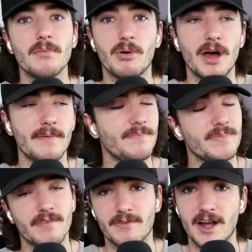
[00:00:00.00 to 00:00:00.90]
But
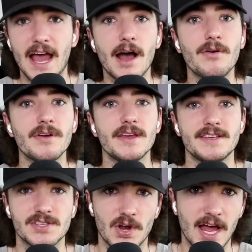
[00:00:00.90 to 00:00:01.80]
for now,
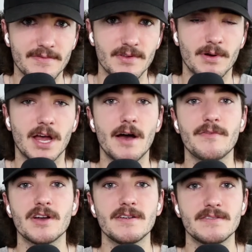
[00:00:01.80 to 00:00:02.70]
he's going to have to
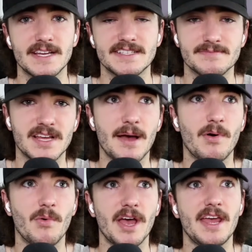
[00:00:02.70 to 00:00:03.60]
recover, take some
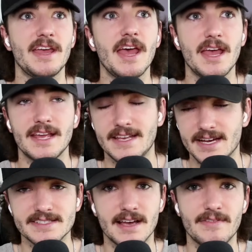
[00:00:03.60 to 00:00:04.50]
time away. He
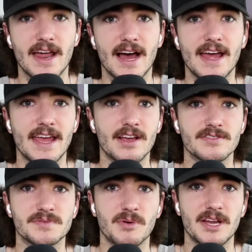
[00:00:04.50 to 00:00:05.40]
does have that high
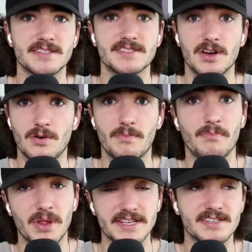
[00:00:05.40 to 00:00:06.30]
ankle sprain, so
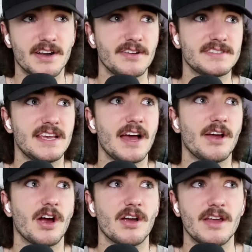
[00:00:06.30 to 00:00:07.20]
placed on
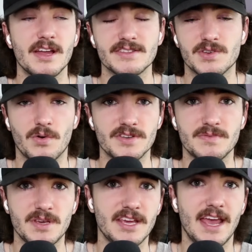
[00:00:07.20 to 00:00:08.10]
LTIR. It's going
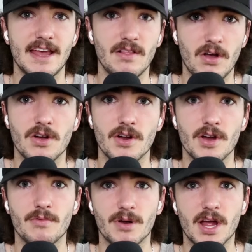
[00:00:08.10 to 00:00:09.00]
to be a
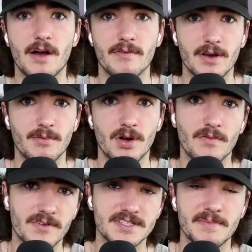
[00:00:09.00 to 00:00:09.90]
longer recovery
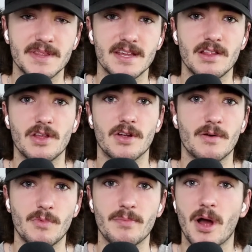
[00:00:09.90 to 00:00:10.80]
road for Timothy
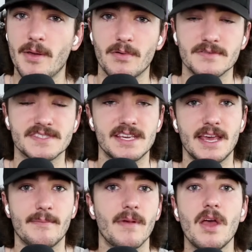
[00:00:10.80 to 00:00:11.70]
Liljegren. We probably won't see
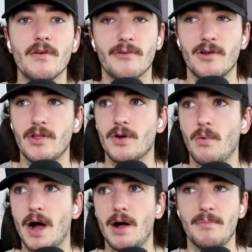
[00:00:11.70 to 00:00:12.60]
him for a
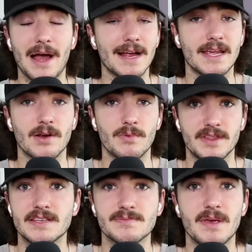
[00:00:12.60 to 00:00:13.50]
little while back here
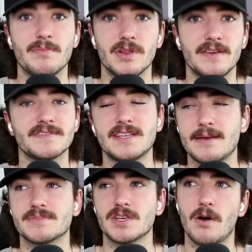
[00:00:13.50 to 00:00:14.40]
with this Maple Leafs
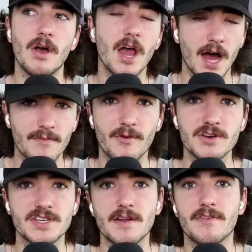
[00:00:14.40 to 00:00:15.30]
team. So
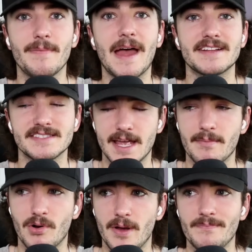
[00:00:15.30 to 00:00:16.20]
unfortunate from that
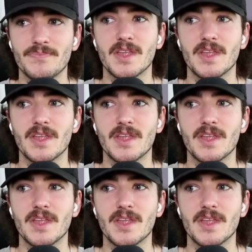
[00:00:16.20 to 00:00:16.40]
standpoint.